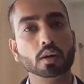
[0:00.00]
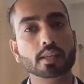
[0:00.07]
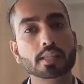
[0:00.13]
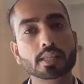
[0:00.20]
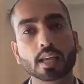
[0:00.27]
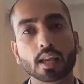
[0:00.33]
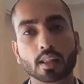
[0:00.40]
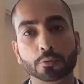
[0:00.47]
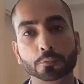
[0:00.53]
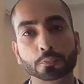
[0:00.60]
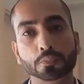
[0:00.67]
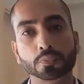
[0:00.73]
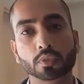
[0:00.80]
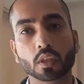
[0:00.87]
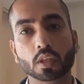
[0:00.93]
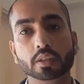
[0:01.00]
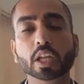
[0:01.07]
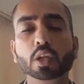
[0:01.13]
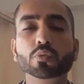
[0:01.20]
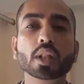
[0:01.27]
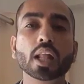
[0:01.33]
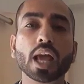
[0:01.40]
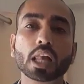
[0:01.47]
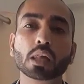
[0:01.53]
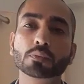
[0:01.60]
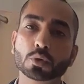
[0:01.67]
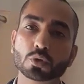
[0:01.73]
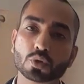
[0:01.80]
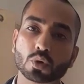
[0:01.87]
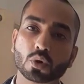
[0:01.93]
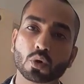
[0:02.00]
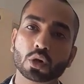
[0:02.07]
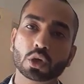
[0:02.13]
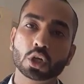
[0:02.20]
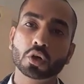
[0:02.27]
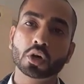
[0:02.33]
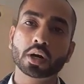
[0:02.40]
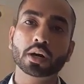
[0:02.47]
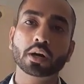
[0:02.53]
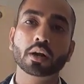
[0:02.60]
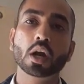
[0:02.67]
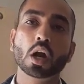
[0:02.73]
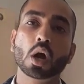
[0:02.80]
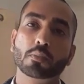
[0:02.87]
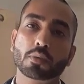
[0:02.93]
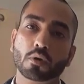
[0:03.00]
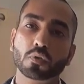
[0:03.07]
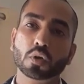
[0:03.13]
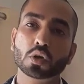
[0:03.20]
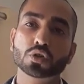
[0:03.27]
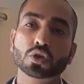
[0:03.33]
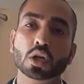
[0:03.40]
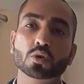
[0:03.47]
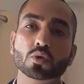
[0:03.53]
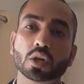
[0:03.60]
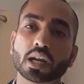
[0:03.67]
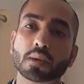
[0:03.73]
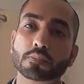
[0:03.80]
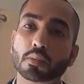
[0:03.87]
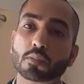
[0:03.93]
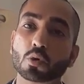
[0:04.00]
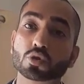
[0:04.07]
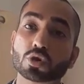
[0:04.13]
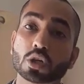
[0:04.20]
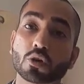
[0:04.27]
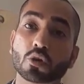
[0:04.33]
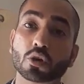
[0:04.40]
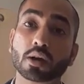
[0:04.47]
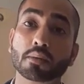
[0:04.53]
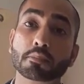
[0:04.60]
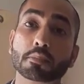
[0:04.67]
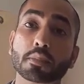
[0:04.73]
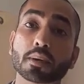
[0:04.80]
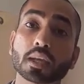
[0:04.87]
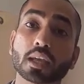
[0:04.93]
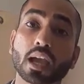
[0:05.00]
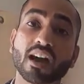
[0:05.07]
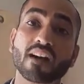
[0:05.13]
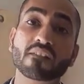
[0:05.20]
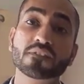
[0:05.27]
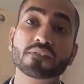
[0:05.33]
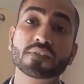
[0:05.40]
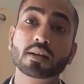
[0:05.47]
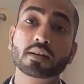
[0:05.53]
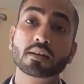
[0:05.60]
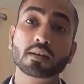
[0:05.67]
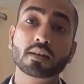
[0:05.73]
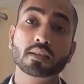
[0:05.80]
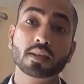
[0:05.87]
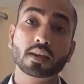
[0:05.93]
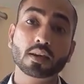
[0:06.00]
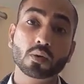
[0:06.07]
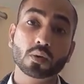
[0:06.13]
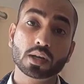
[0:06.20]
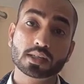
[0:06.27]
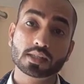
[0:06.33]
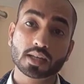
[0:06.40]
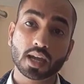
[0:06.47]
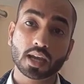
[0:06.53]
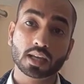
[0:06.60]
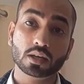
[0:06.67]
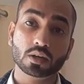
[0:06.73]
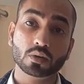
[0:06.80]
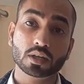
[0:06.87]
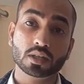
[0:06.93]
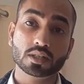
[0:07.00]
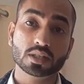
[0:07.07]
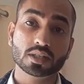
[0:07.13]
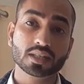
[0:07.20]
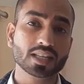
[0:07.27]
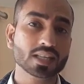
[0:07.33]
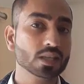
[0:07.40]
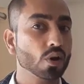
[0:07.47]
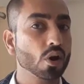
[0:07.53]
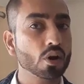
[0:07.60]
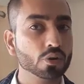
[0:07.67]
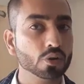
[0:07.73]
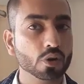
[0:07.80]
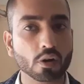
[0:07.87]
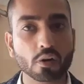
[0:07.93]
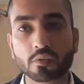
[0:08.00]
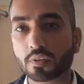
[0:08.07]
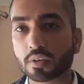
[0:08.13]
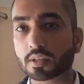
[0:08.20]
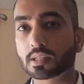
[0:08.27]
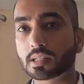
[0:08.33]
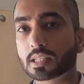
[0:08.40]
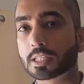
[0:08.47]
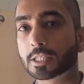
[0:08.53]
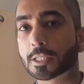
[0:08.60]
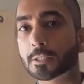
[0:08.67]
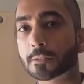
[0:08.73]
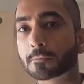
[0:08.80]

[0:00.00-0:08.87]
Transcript: skill. That will help you to grow in your profession, to get a promotion in your company after the current time. You can just rock in your office,